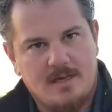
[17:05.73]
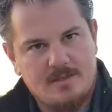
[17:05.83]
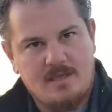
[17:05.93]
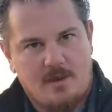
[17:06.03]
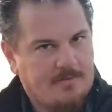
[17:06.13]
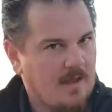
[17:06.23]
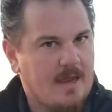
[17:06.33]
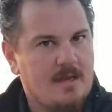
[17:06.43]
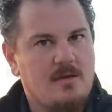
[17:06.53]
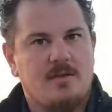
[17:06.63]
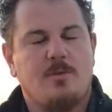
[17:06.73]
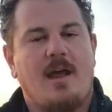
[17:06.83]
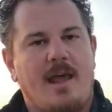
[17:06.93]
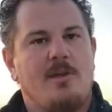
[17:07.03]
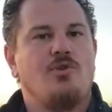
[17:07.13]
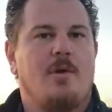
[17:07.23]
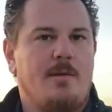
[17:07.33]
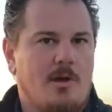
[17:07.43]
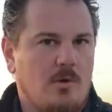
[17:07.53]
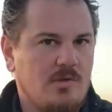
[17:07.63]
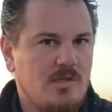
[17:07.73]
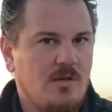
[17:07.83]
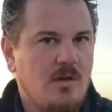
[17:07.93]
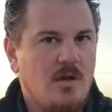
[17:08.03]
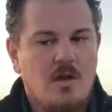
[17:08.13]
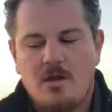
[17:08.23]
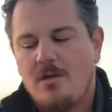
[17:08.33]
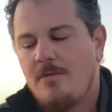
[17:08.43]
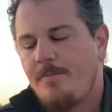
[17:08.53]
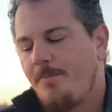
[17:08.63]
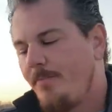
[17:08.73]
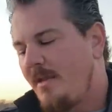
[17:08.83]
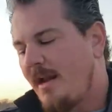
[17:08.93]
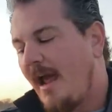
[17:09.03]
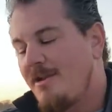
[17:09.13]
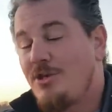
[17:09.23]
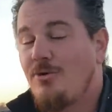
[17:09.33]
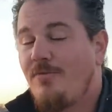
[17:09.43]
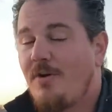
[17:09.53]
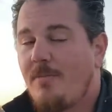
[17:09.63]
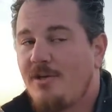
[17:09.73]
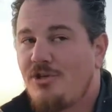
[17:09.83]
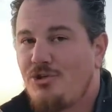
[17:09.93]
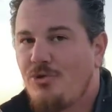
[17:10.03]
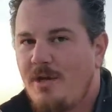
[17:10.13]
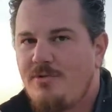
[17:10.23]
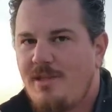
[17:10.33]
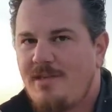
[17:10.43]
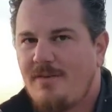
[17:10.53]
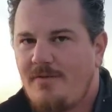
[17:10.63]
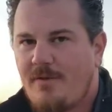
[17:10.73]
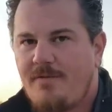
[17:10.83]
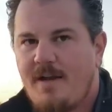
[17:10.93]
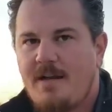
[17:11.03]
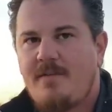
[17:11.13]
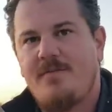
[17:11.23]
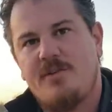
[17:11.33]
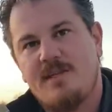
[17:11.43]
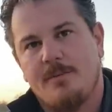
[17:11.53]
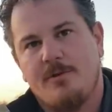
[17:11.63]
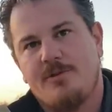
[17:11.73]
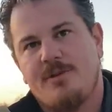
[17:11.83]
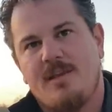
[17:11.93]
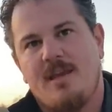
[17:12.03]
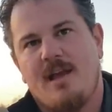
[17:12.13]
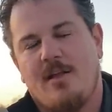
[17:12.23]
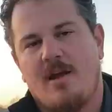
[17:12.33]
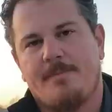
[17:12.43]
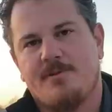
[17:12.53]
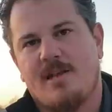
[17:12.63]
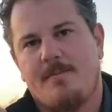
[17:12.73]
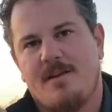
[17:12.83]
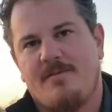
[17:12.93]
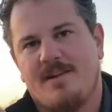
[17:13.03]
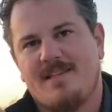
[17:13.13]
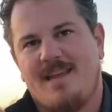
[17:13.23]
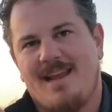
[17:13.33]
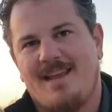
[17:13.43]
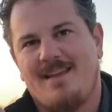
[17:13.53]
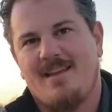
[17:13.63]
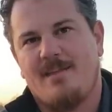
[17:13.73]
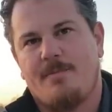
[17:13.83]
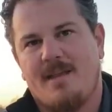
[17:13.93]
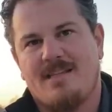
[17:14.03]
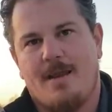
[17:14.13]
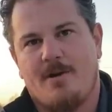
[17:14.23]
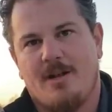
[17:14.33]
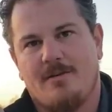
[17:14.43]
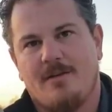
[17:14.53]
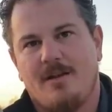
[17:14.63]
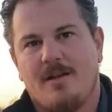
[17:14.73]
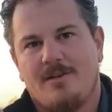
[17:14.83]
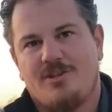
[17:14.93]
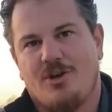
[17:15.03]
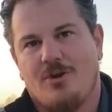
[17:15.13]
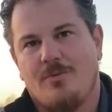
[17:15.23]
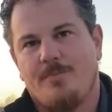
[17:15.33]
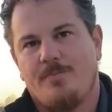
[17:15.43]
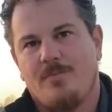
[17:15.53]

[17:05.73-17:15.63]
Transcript: scale flying is what I enjoy the most. And I do very much enjoy doing this. It's very fun. It's very similar to the helicopters I've been investigating and spending time on. So